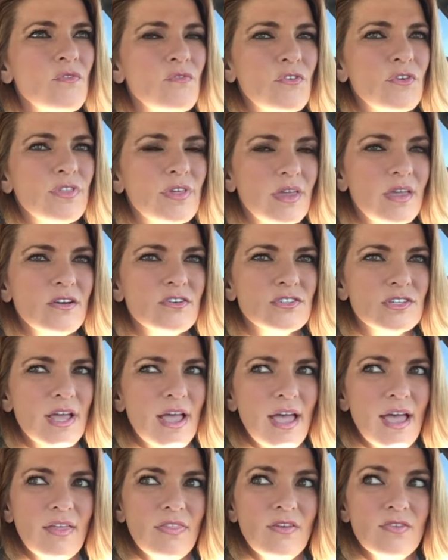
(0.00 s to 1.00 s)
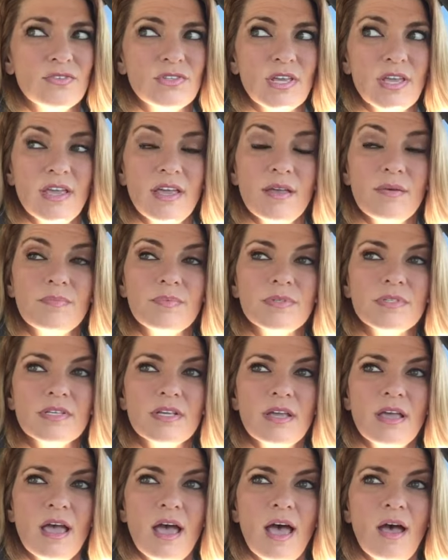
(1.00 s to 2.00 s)
for the years I had those hips,
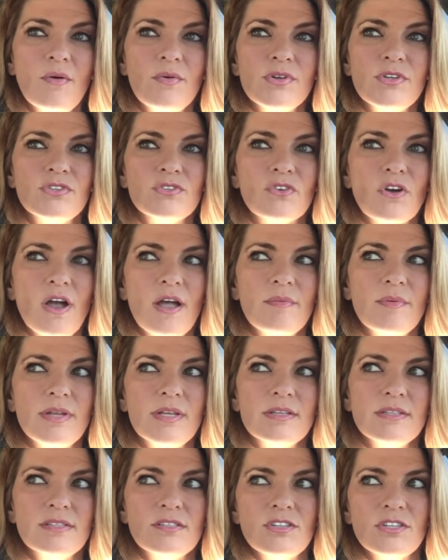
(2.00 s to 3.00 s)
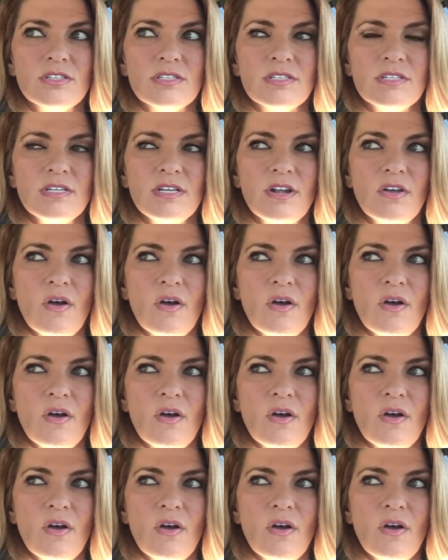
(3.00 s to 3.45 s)
I would describe it as just,